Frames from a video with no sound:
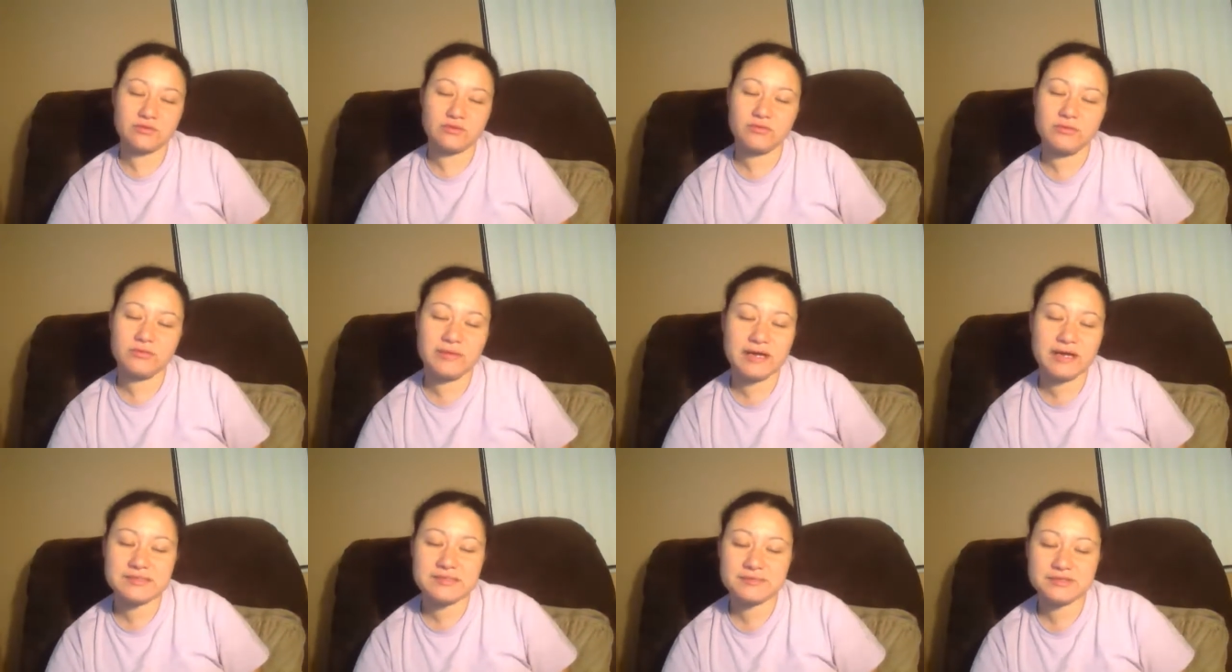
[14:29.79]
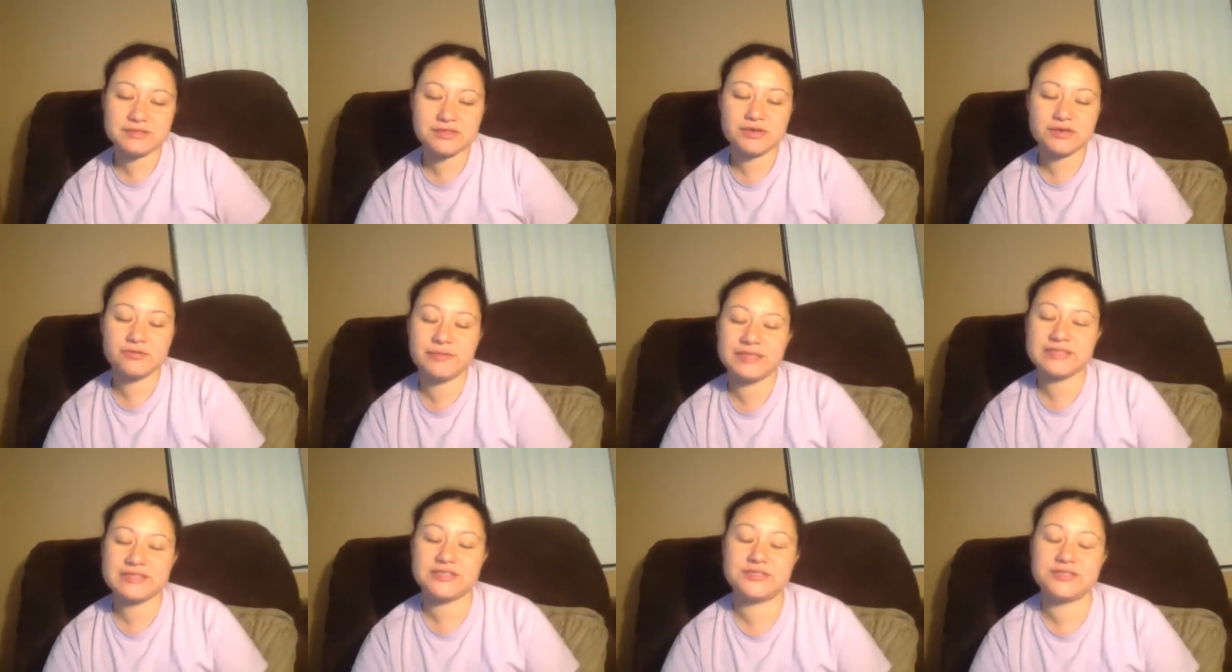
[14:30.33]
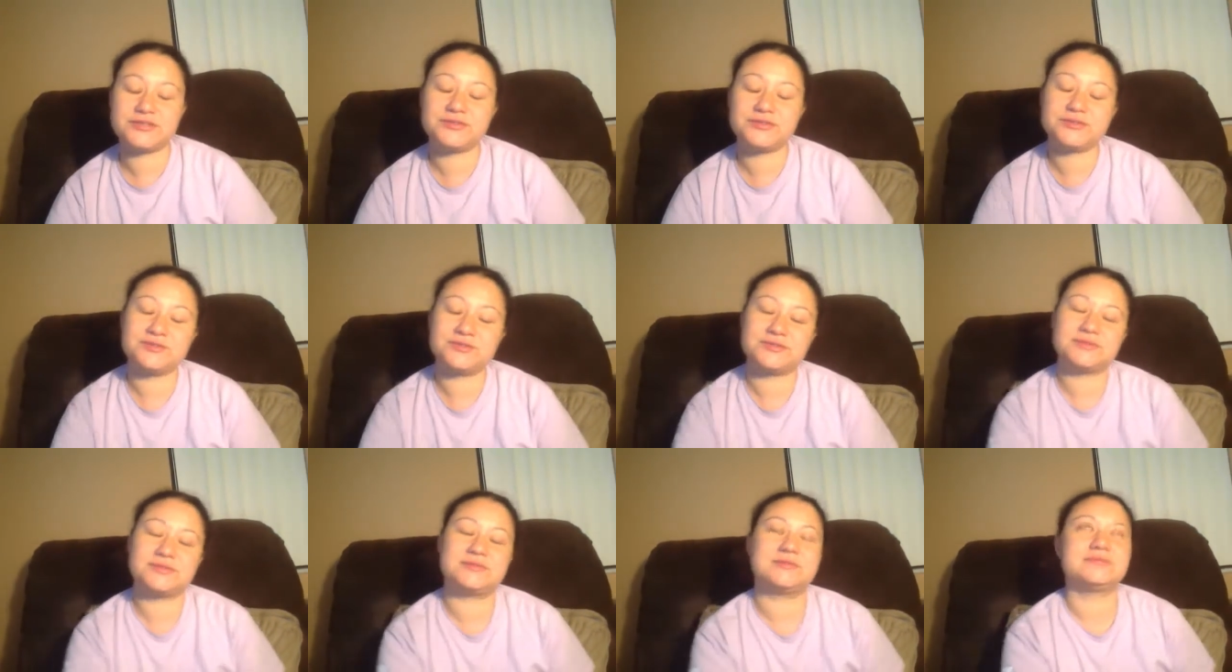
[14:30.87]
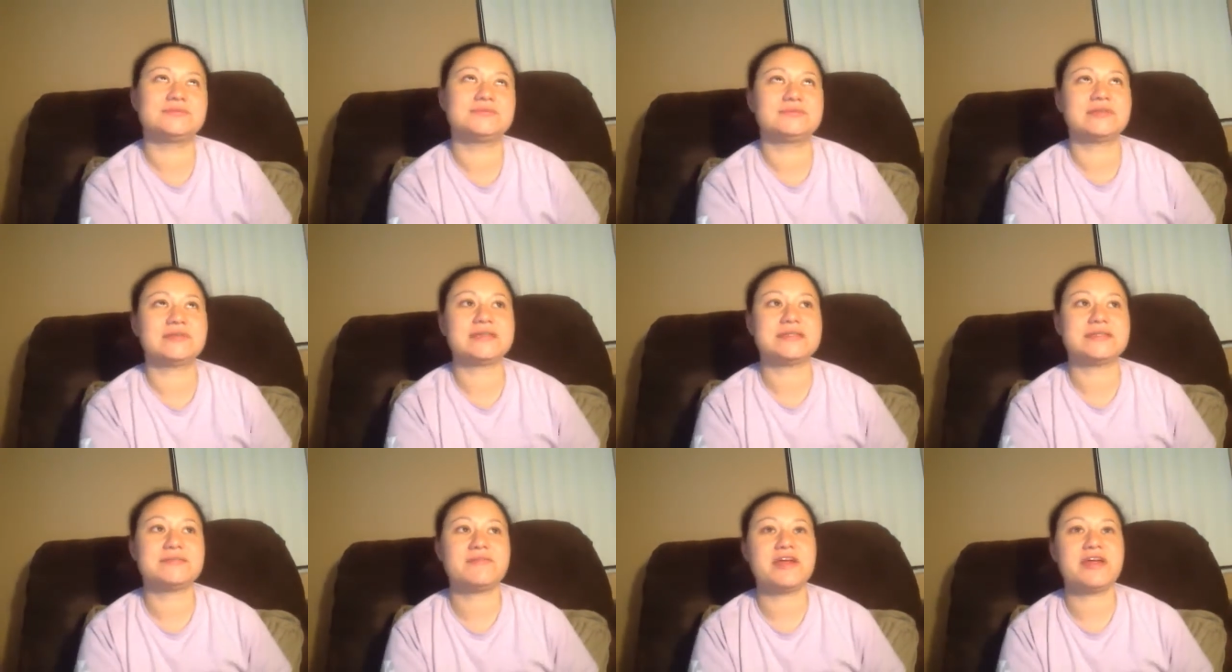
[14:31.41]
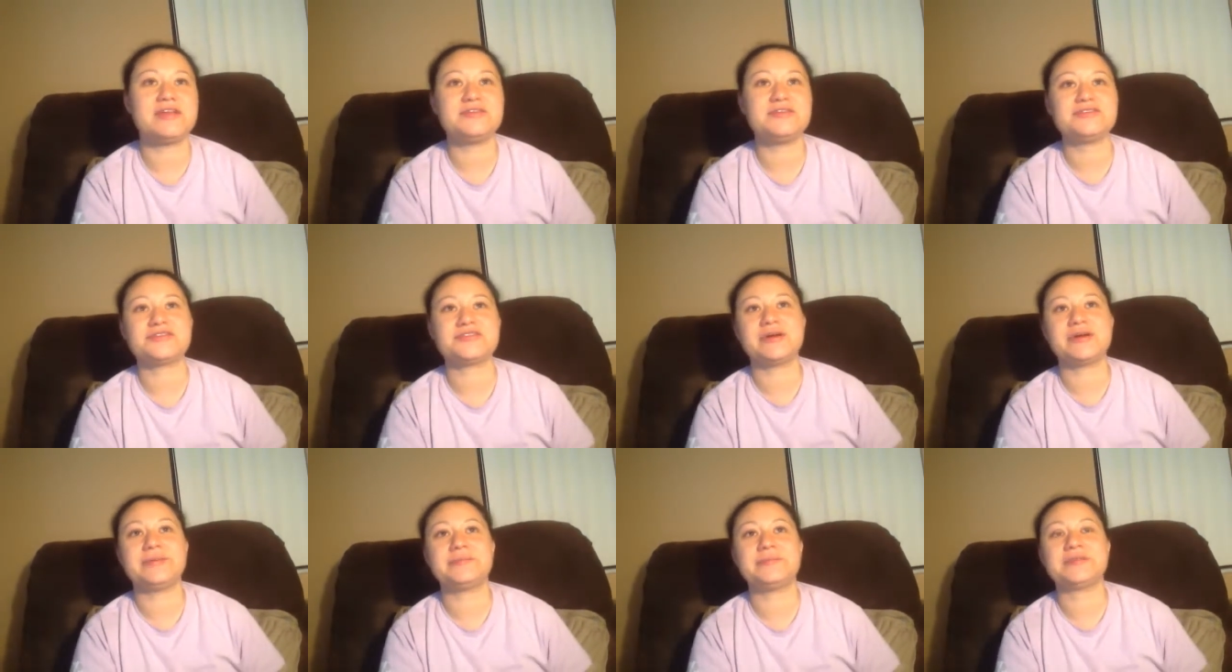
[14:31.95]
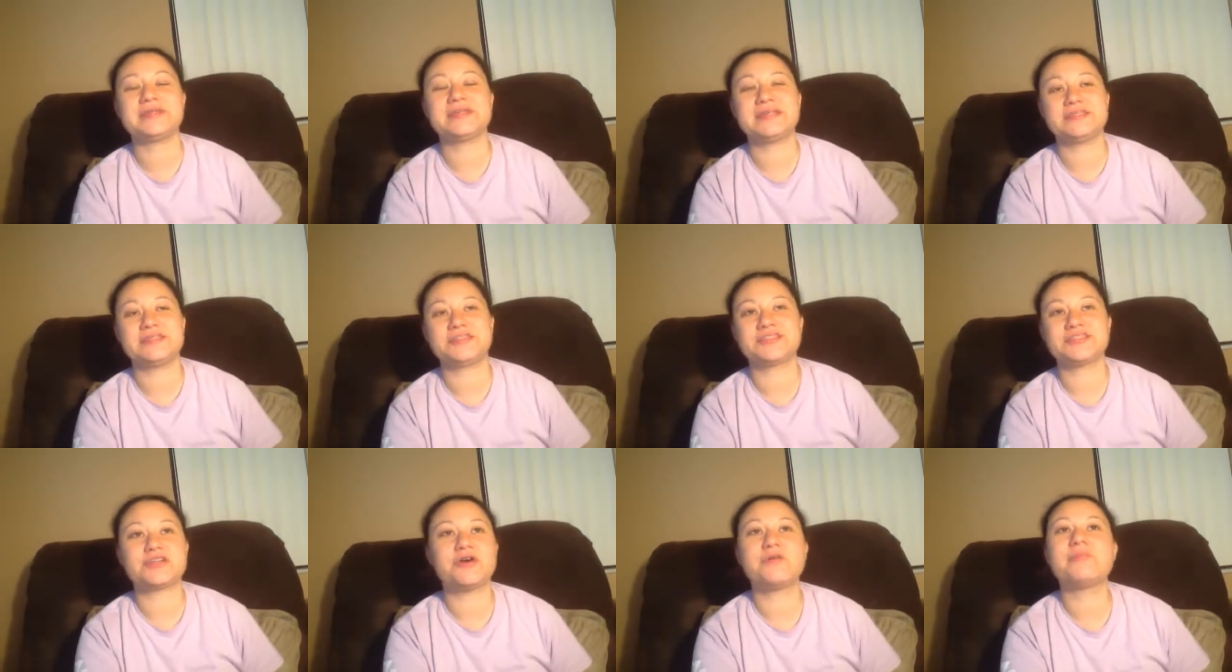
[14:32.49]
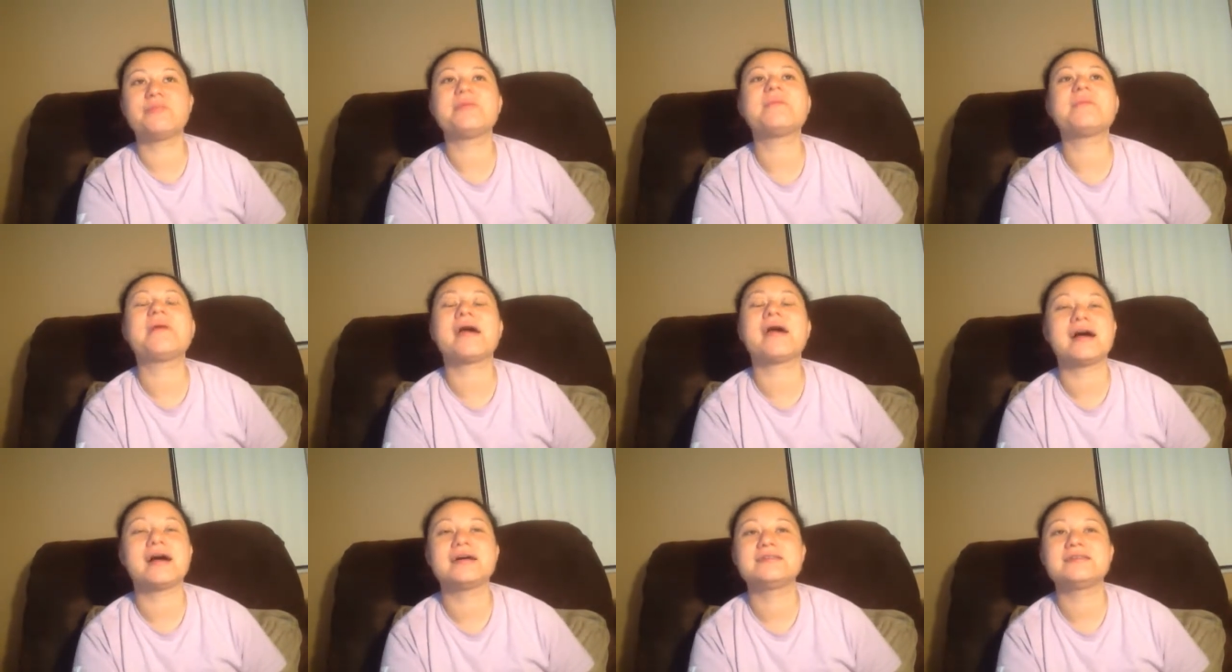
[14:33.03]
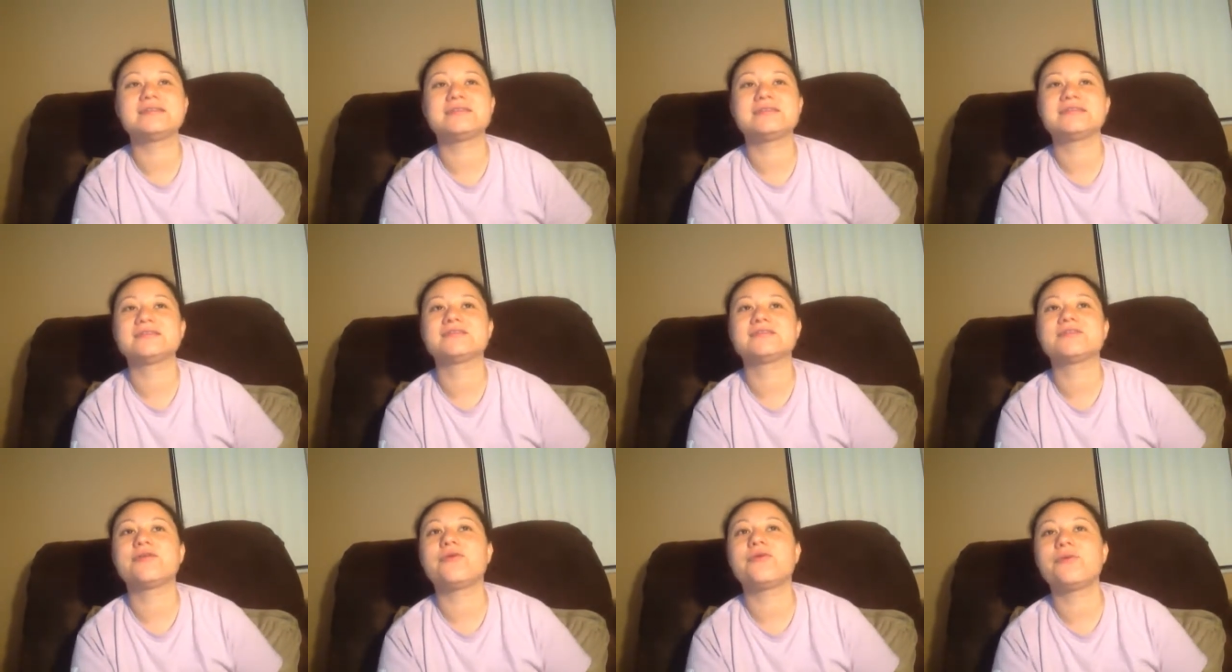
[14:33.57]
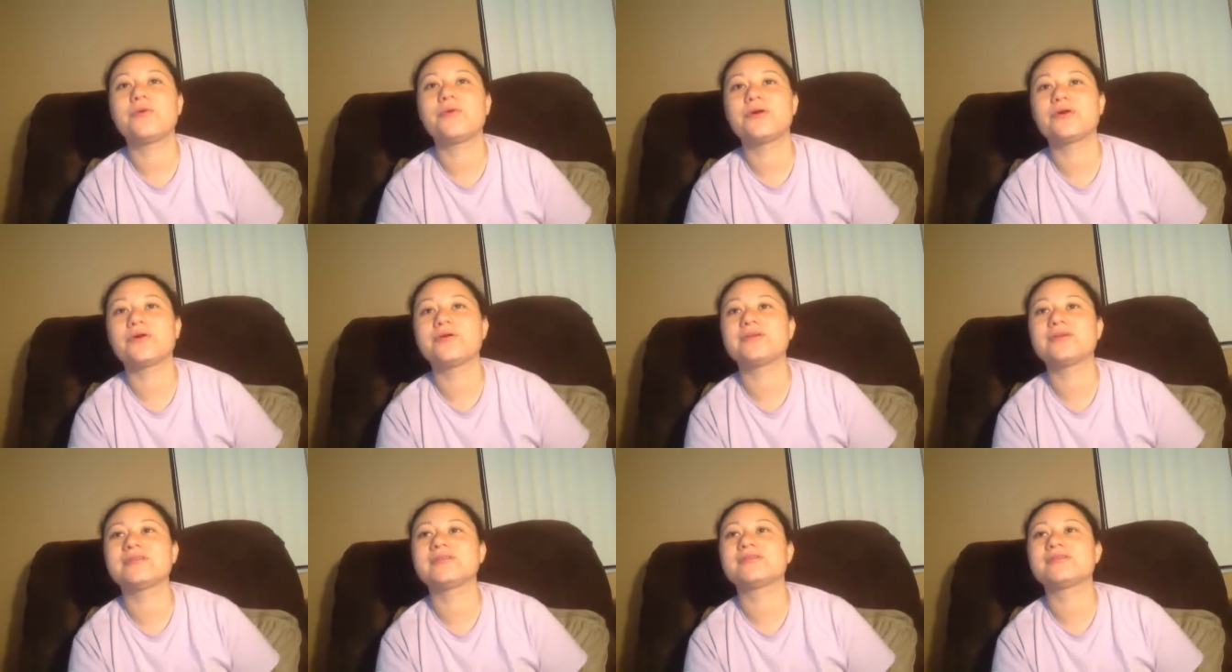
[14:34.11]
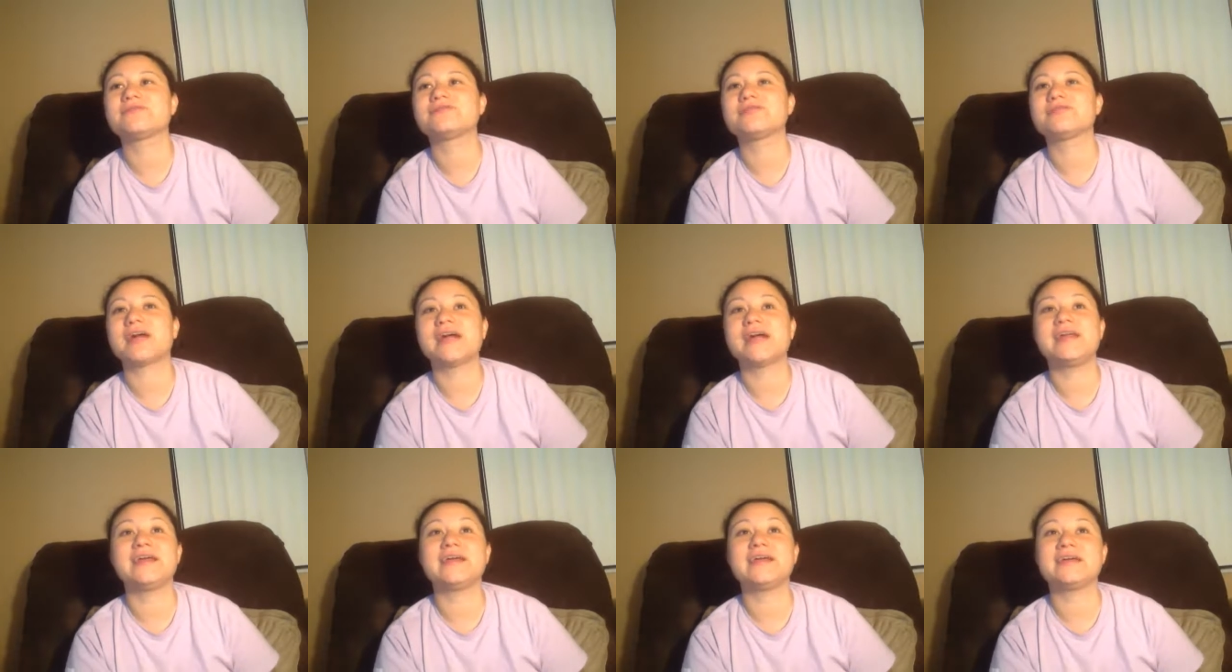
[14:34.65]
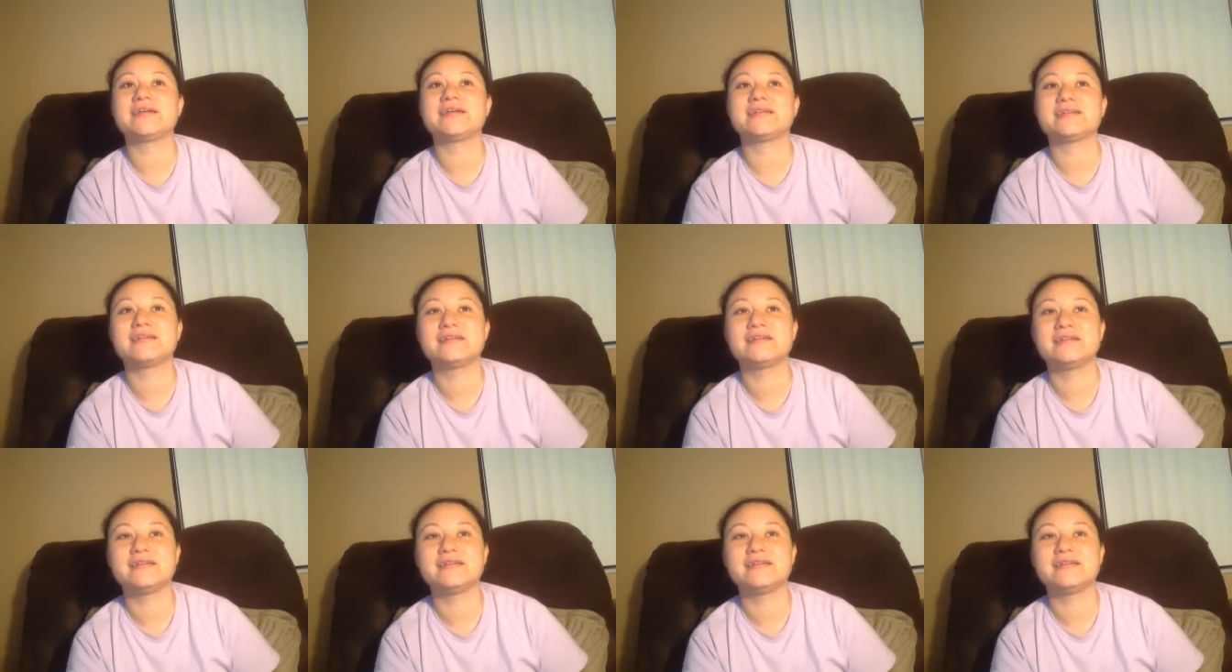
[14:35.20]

when my husband told me to write the manuscript, it just opened my eyes to this whole world of writing.